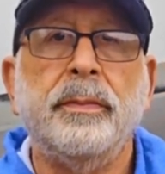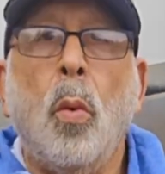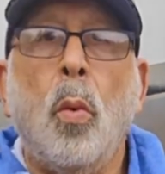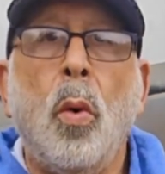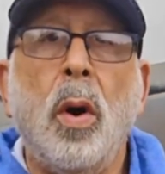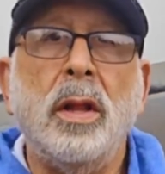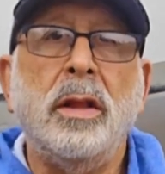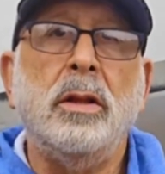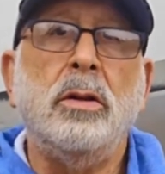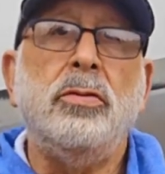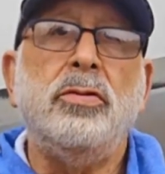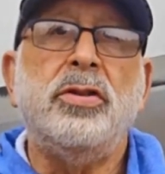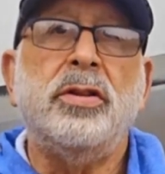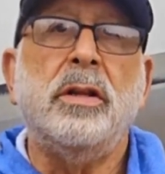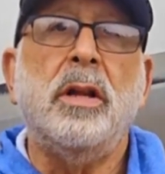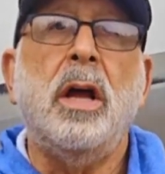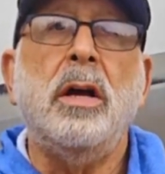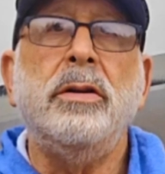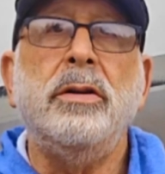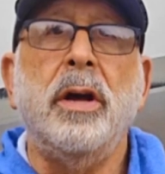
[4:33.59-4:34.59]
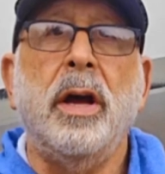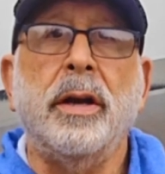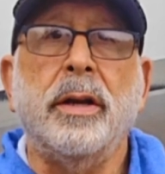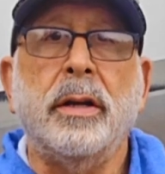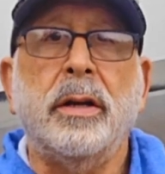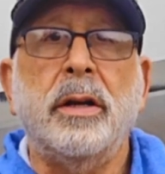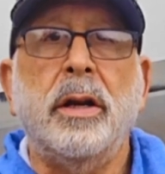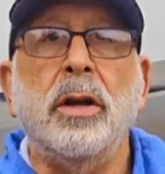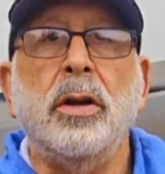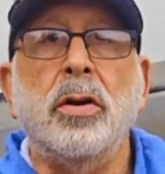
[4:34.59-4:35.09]
One loose lug nut
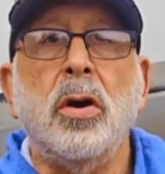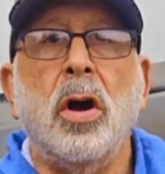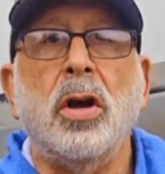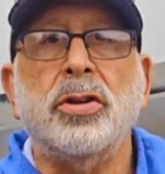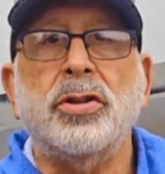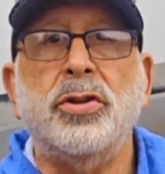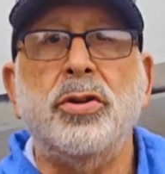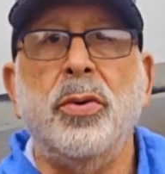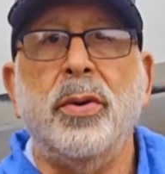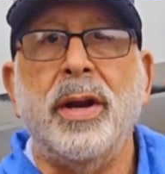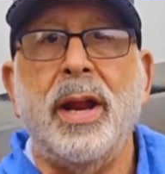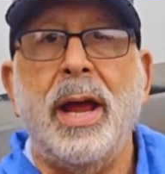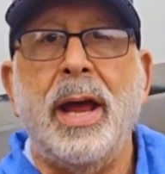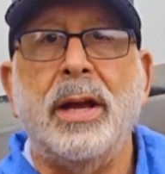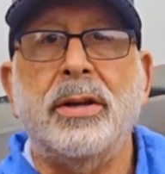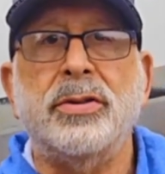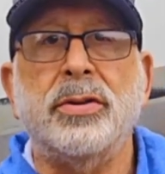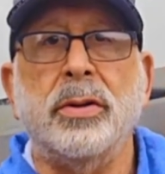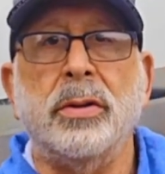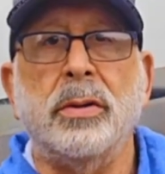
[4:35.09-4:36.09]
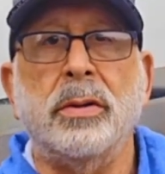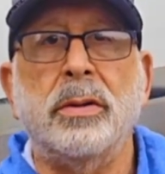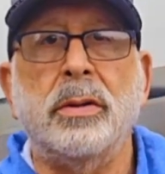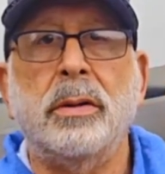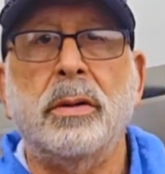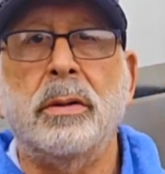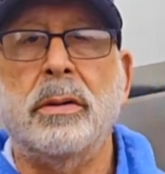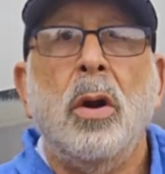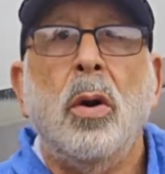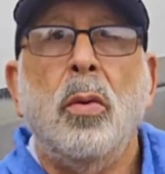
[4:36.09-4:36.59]
can cost you an axle.
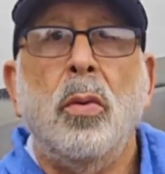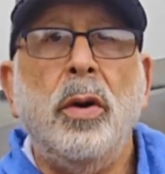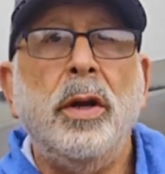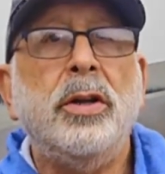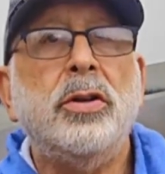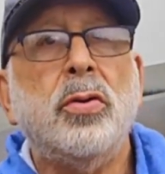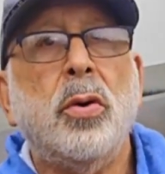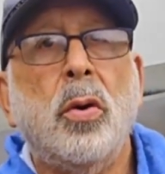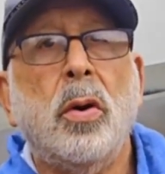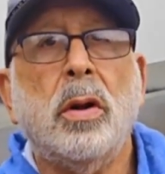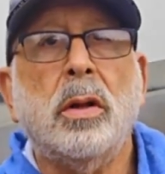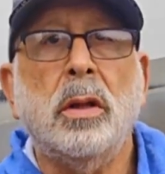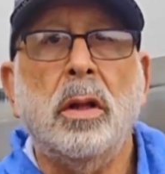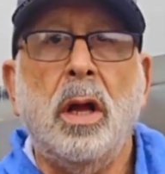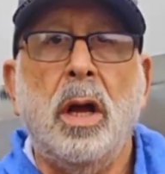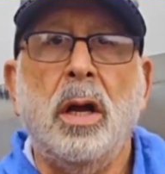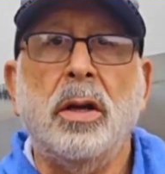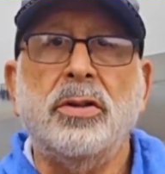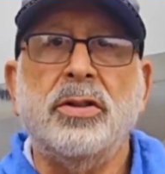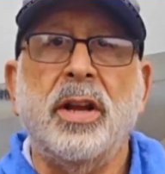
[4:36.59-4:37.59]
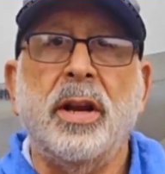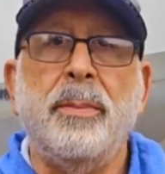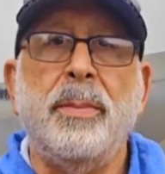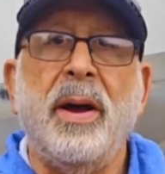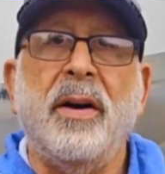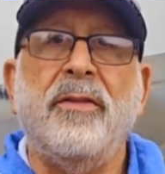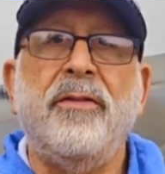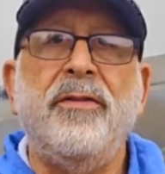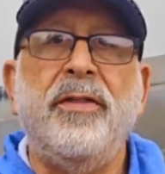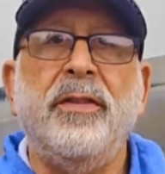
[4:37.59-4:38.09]
Retorque lugs at
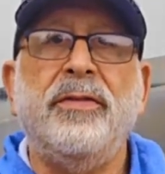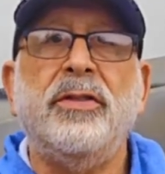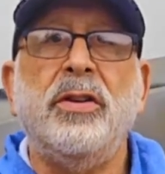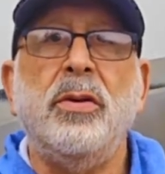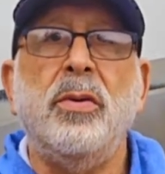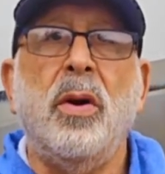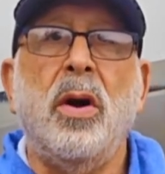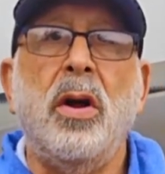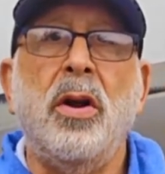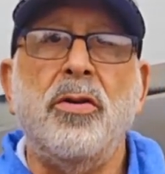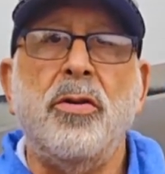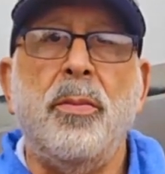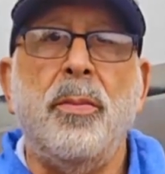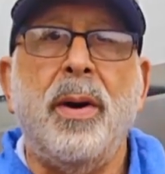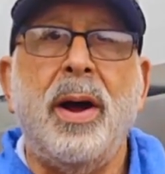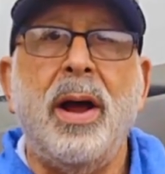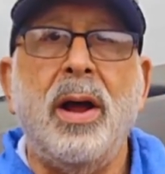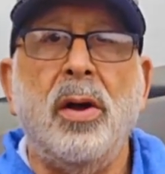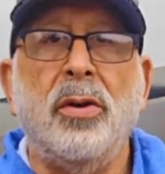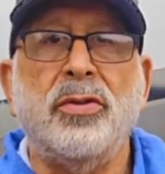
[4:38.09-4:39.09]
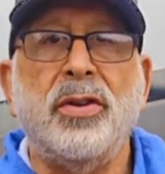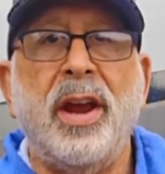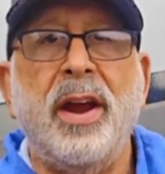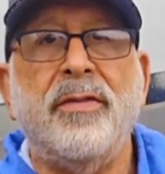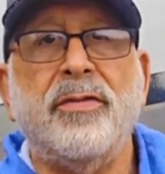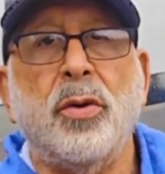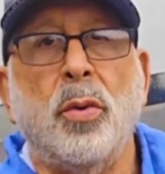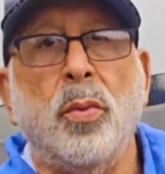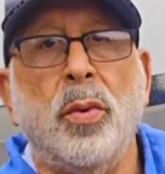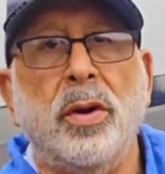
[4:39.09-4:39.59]
about 50 to 100 miles
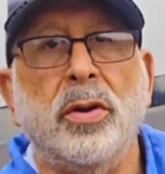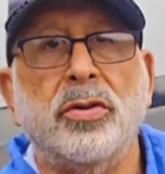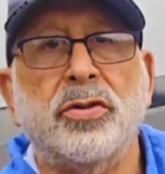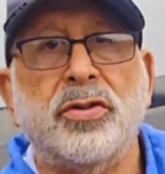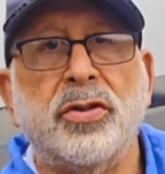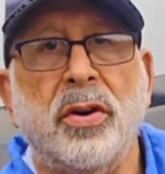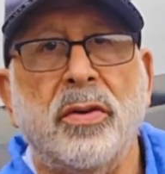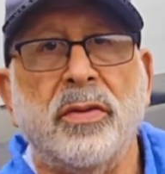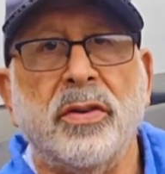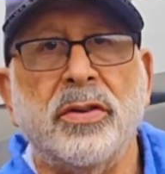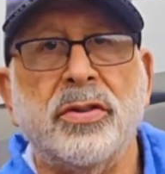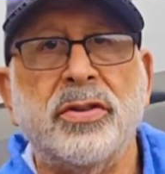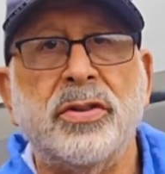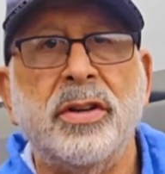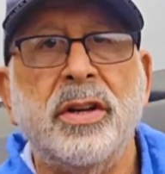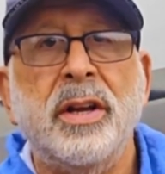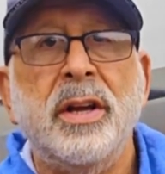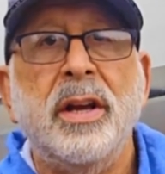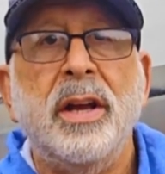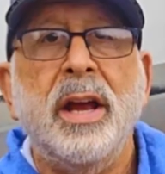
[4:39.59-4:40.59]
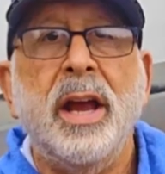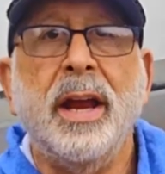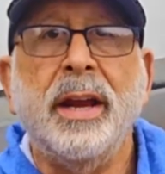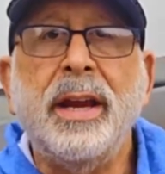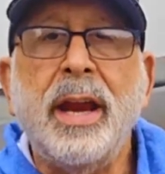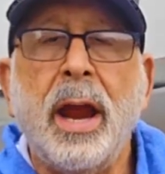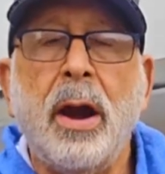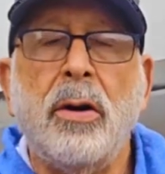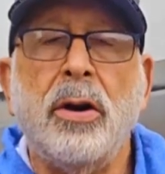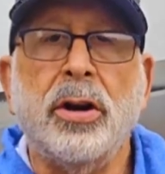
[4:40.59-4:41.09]
after wheel service
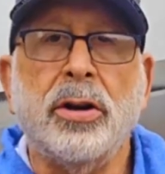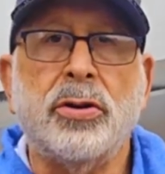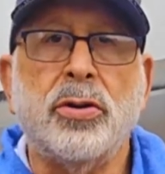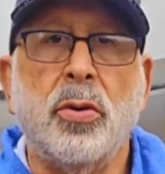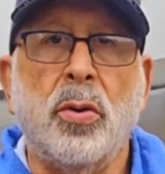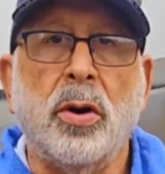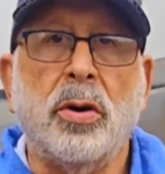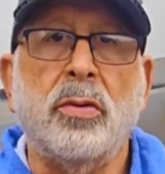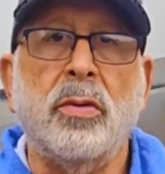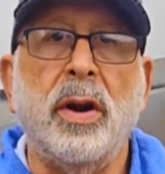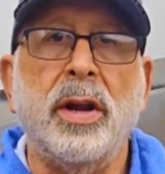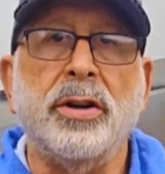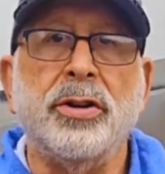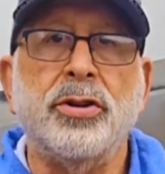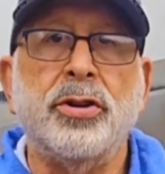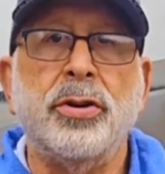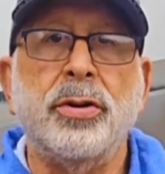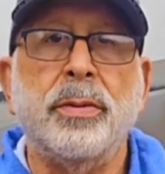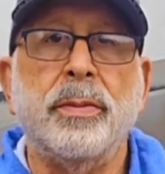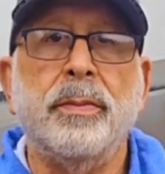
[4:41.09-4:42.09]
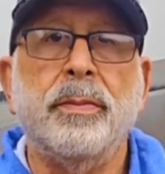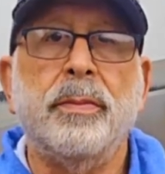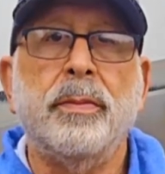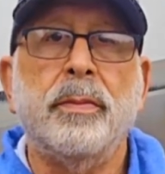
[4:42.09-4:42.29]
and carry a torque wrench.